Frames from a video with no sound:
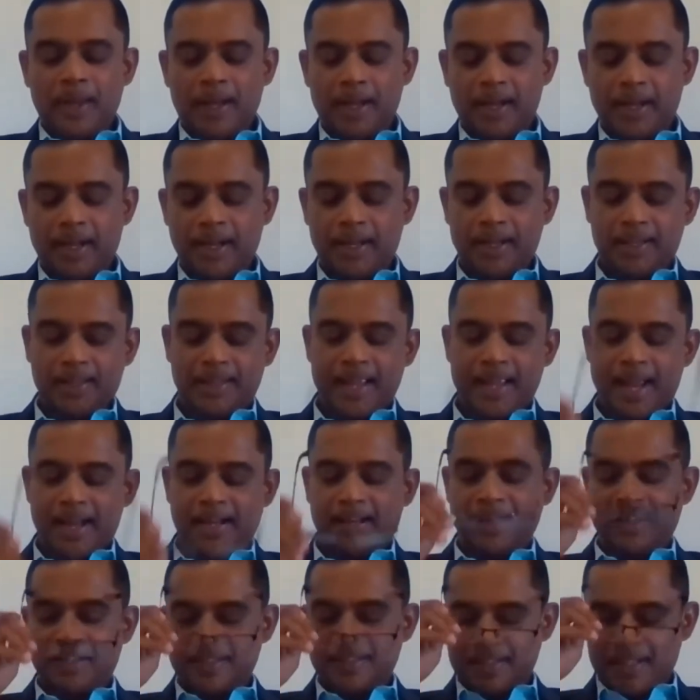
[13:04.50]
that
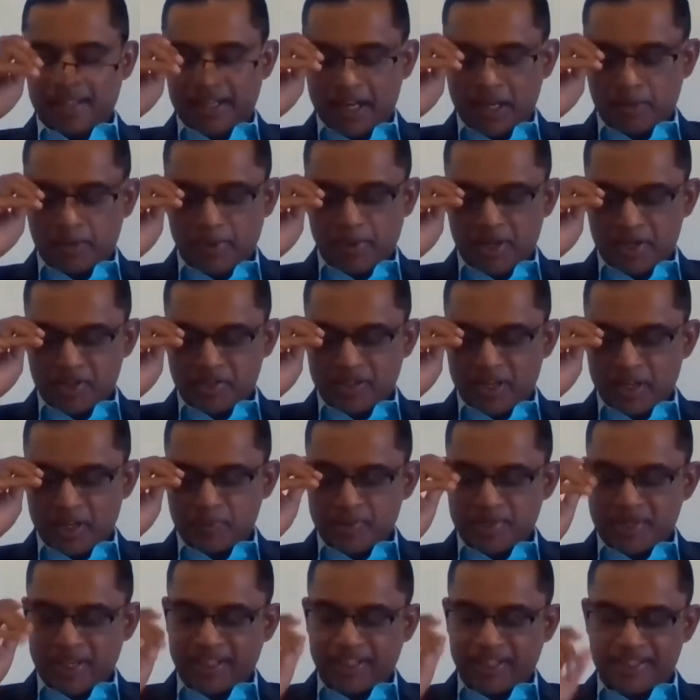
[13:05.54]
it, let me let
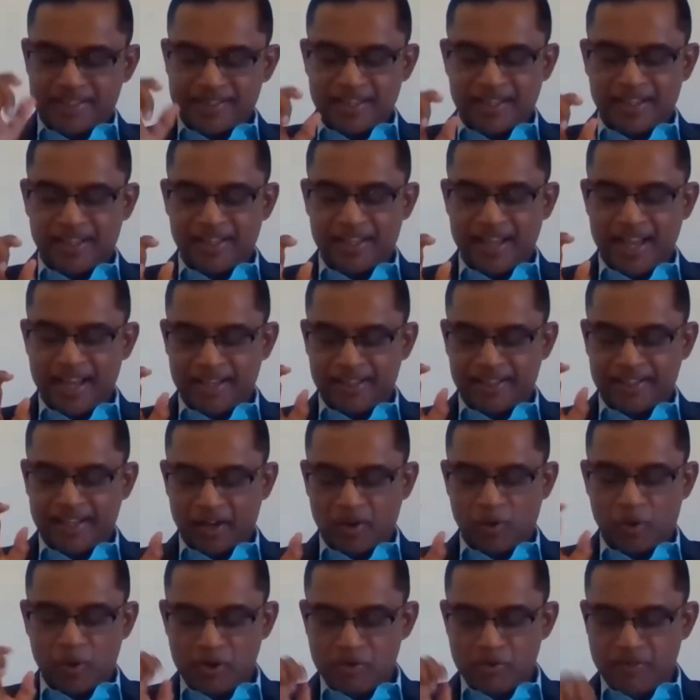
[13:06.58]
me share this in their,
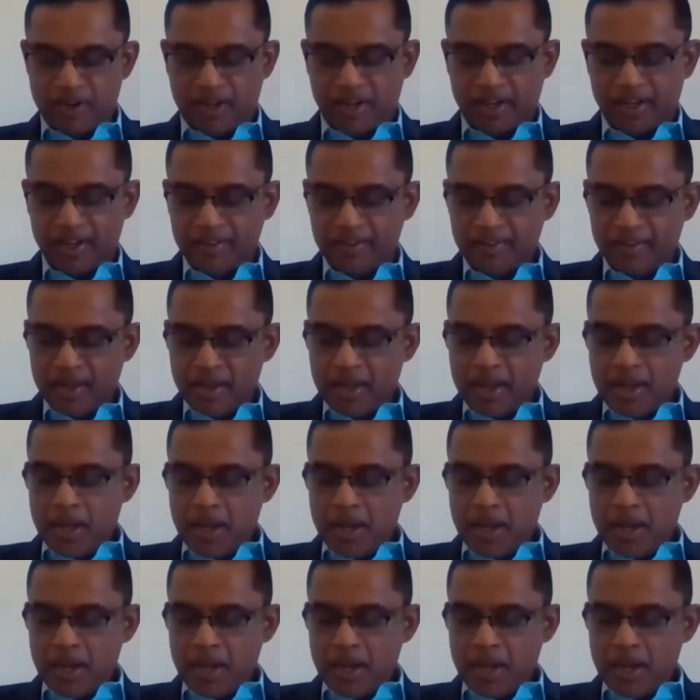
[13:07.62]
their own words.